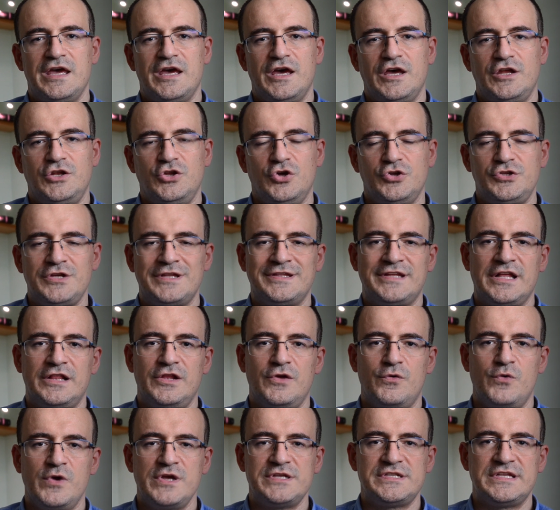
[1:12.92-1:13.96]
Not until
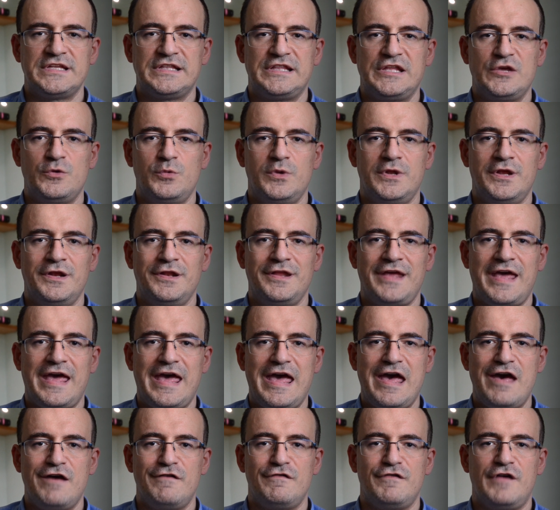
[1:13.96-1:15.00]
recently we didn't
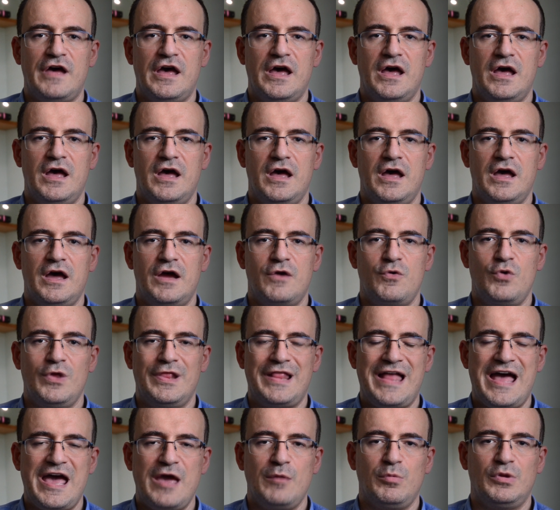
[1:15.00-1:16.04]
have a
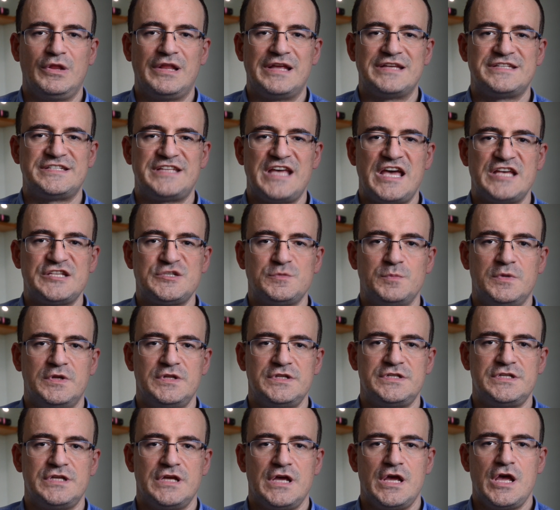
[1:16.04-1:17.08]
reliable
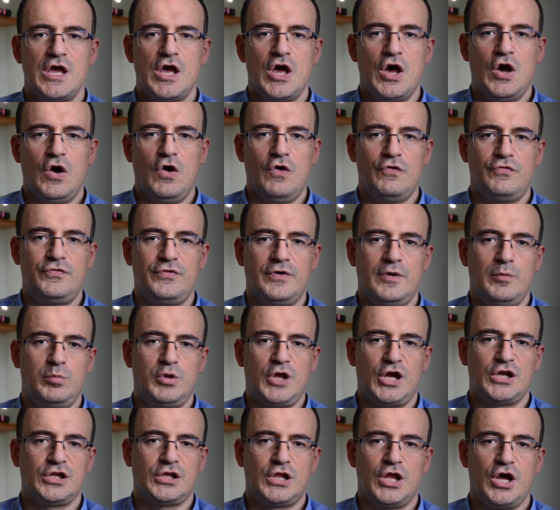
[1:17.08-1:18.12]
assessment of
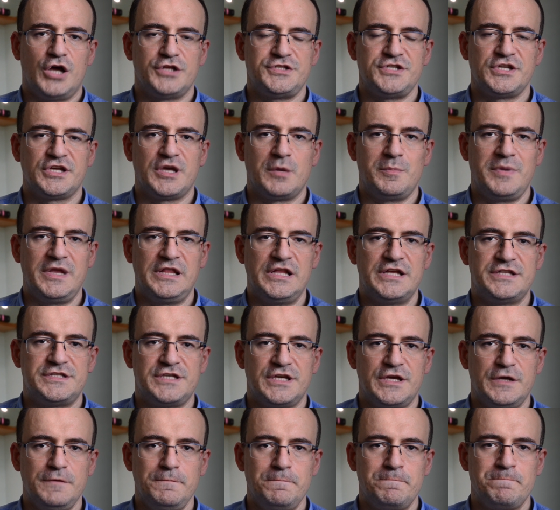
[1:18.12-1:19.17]
blood clotting
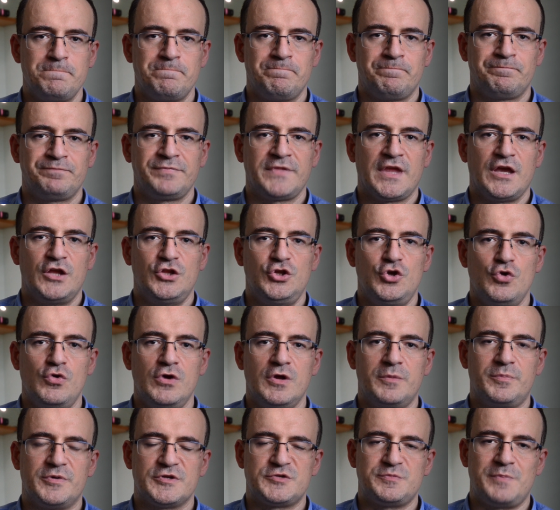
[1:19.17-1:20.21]
ability
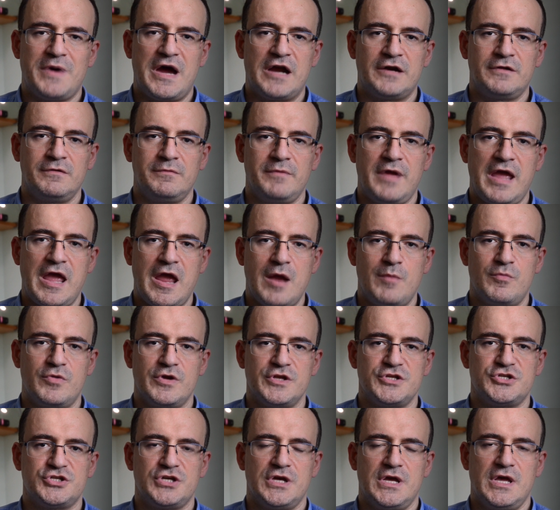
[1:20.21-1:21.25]
during postpartum
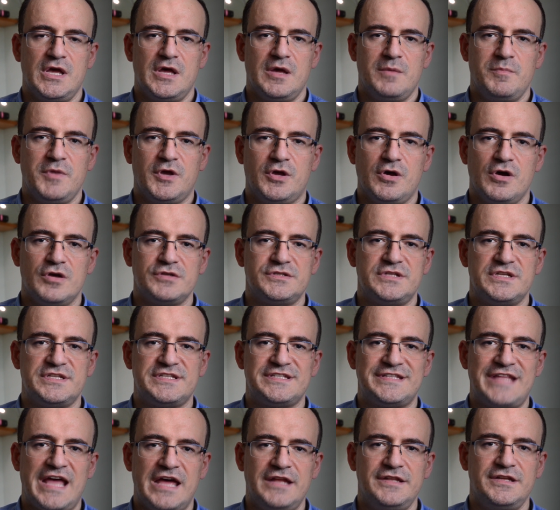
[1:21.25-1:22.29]
hemorrhage because the
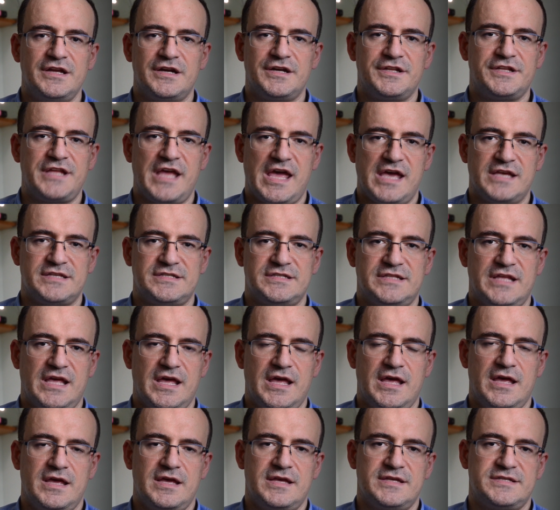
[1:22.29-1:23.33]
standard test
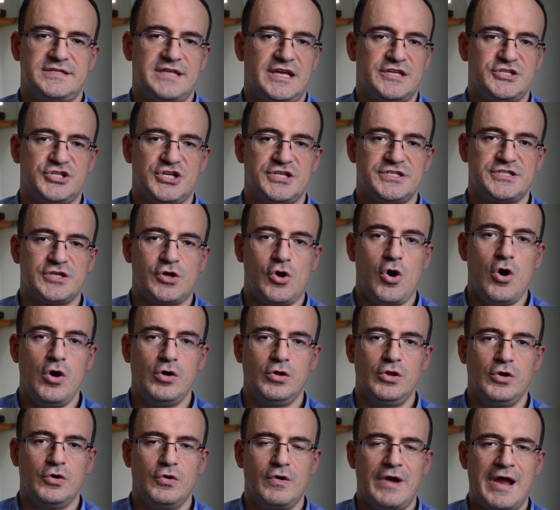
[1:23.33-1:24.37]
such as
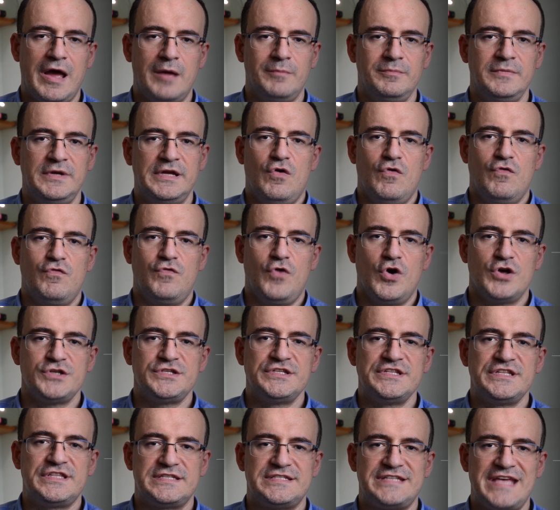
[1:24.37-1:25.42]
coagulogram
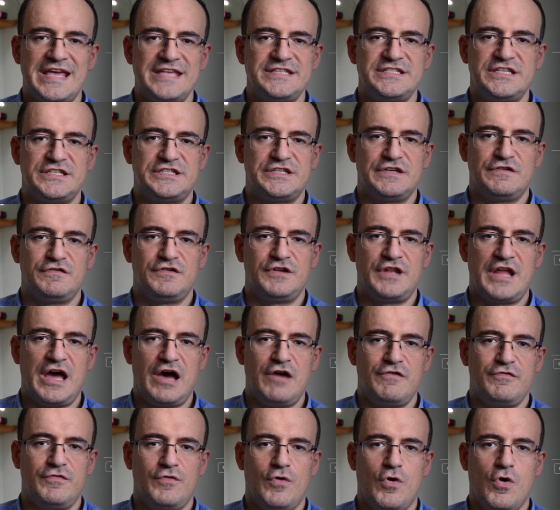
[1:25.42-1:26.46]
wasn't sensitive
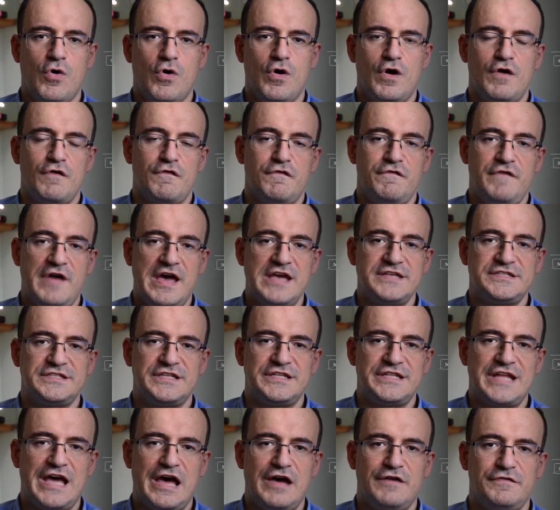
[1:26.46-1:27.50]
enough or fast
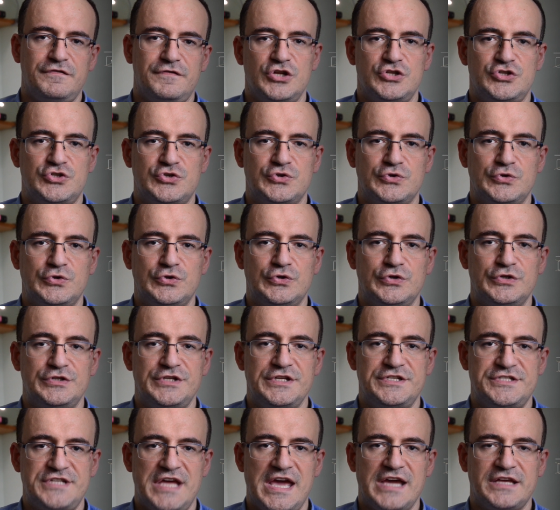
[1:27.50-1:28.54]
enough to
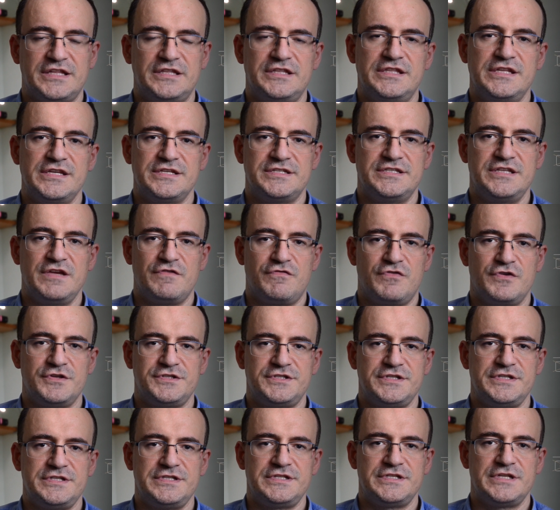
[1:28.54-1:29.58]
detect these
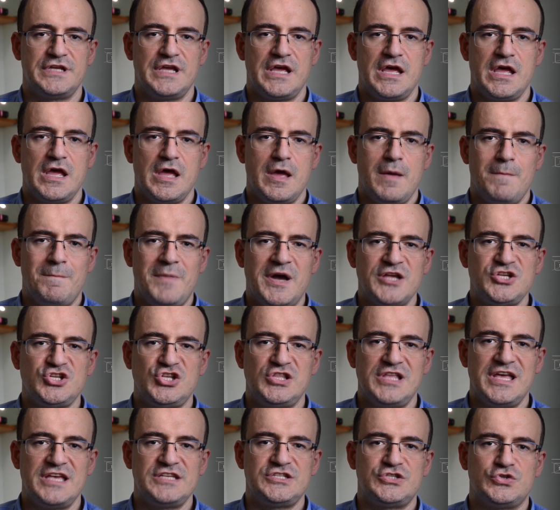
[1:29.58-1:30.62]
differences, much
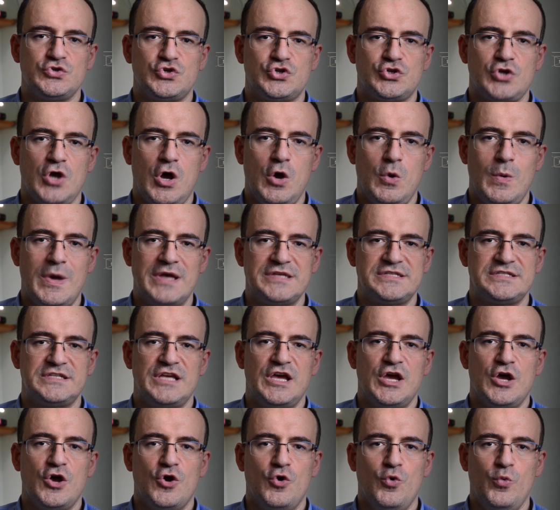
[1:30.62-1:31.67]
less to show us
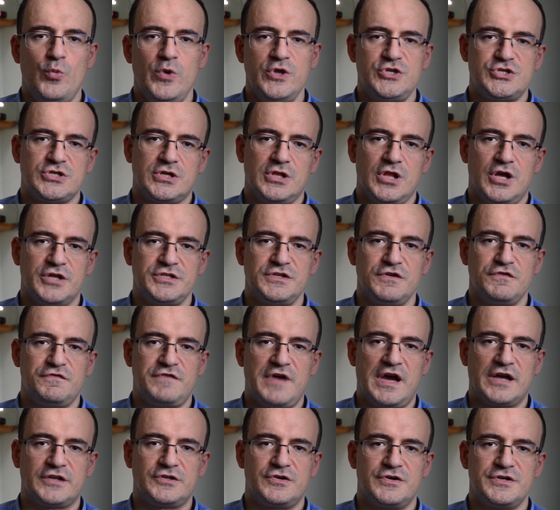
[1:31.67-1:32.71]
which clotting
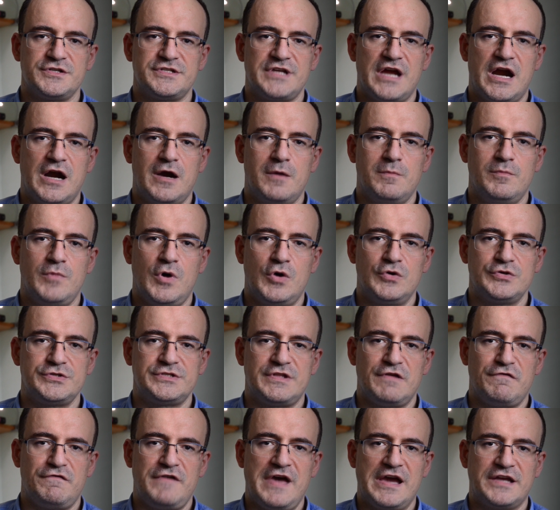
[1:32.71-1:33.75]
factors are most
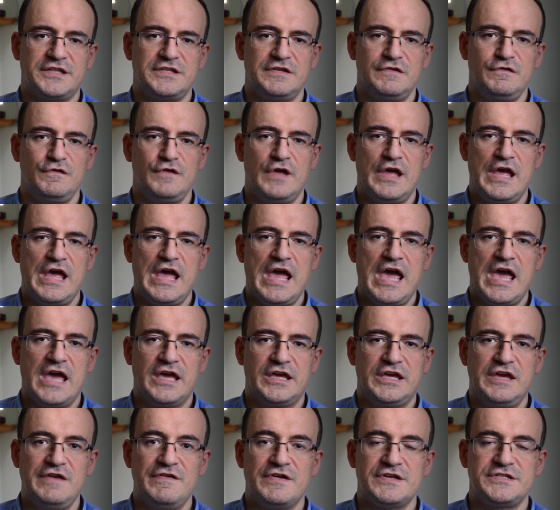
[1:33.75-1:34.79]
effective and
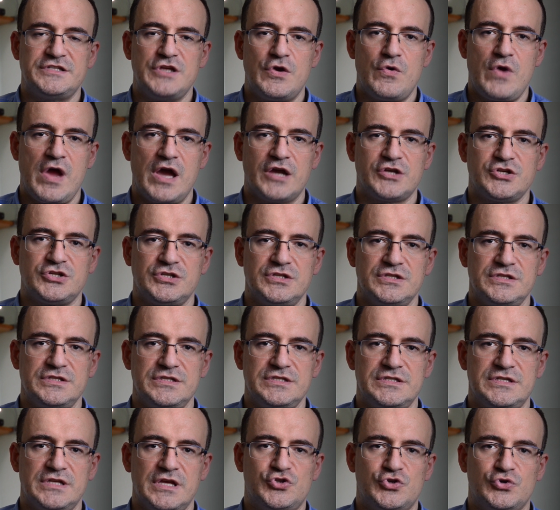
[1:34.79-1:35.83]
give us
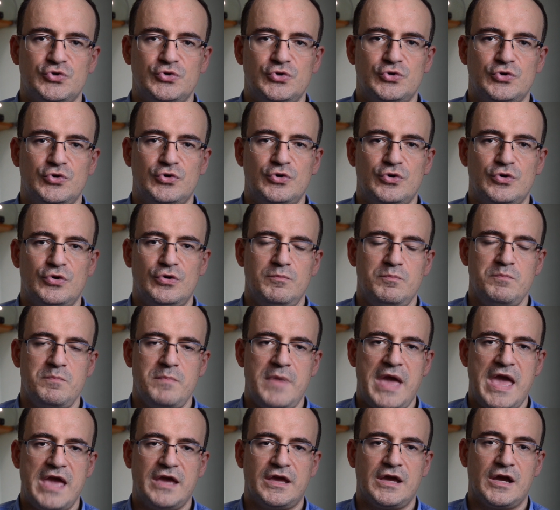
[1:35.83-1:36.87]
directions to
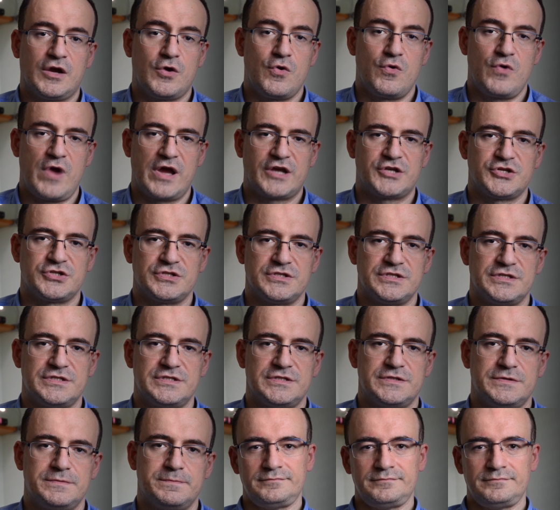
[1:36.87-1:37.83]
make corrections.